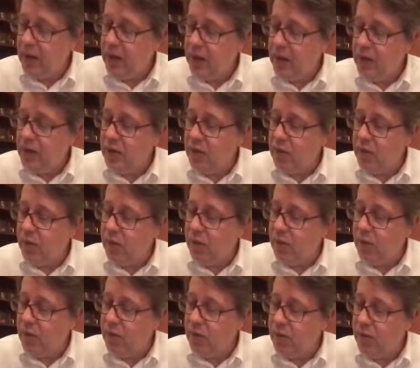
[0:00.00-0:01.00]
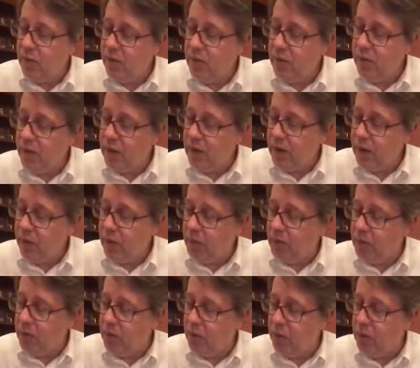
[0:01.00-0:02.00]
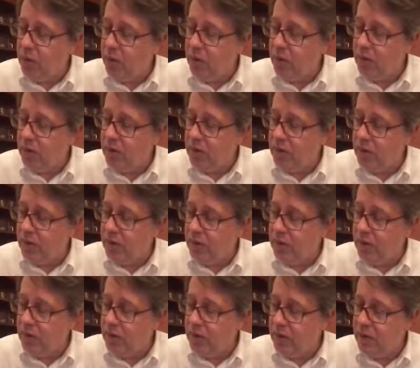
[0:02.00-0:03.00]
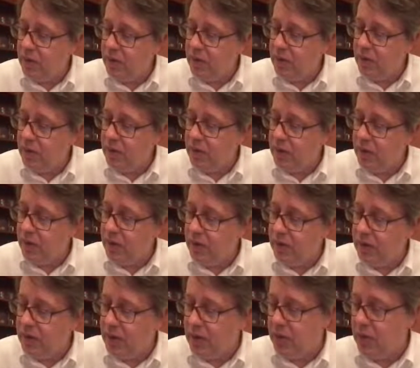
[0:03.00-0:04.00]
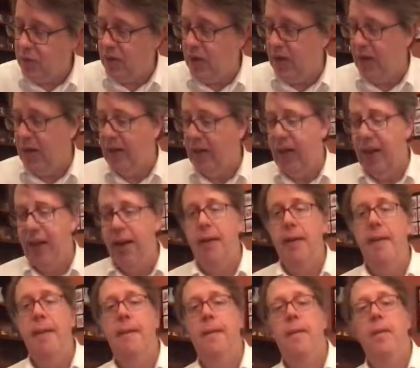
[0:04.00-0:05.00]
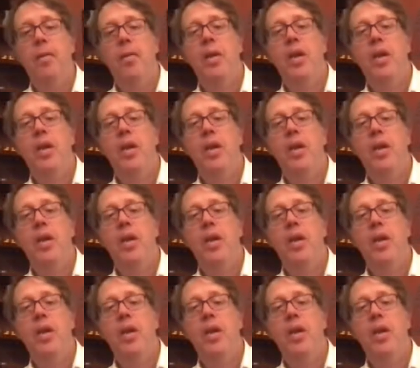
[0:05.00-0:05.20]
And so I want to go to Sato Tate again.